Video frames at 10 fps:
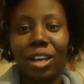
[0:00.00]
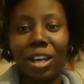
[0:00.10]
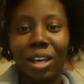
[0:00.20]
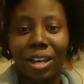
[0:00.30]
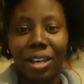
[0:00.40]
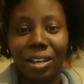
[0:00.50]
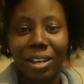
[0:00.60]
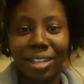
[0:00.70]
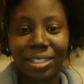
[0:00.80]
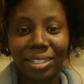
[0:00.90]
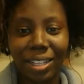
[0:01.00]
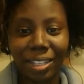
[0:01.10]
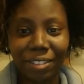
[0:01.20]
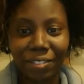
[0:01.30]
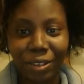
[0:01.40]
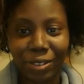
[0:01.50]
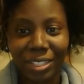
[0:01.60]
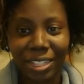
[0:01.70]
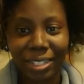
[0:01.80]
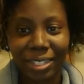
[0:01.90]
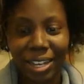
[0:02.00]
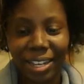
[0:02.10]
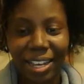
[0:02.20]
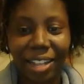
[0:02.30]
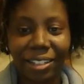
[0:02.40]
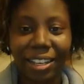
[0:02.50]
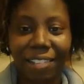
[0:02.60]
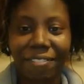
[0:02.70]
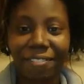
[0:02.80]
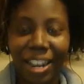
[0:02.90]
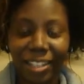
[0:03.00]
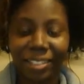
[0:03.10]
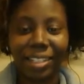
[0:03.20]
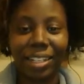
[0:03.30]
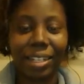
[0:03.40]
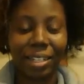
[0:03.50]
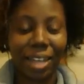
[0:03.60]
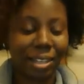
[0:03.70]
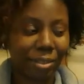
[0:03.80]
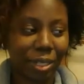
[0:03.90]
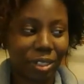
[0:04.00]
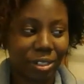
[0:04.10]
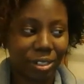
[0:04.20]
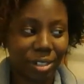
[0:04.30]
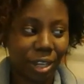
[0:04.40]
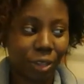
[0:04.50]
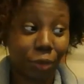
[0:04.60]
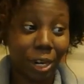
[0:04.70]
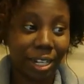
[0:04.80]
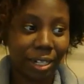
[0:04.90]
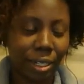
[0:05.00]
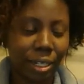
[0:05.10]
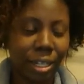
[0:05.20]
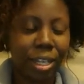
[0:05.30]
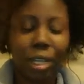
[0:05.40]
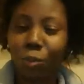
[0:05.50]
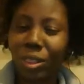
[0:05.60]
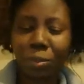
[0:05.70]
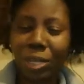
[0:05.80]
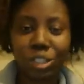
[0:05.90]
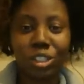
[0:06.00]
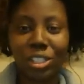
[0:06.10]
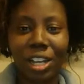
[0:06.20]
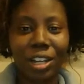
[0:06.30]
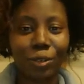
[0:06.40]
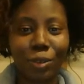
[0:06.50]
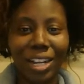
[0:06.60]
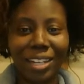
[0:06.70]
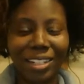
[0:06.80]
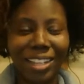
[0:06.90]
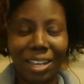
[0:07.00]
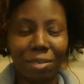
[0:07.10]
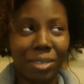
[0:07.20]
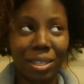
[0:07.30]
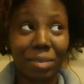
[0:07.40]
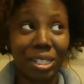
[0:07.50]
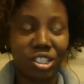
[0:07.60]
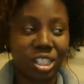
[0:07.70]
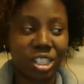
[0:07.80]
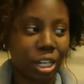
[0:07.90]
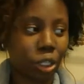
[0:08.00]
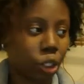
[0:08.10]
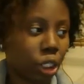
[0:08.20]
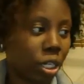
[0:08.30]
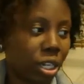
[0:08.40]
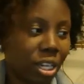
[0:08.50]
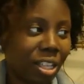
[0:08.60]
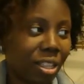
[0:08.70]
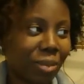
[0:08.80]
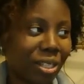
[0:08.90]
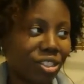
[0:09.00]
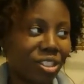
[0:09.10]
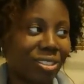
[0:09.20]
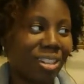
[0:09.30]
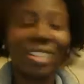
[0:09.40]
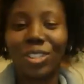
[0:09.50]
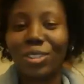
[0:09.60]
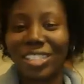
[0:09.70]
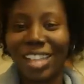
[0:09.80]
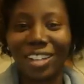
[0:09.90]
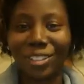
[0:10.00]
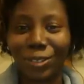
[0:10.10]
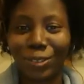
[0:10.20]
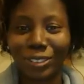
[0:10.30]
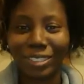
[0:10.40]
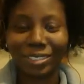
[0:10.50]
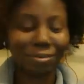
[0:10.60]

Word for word: Us lucky folks in Cali have finally got the much desired rain, and with the much desired rain came the much desired, the much not so desired cold.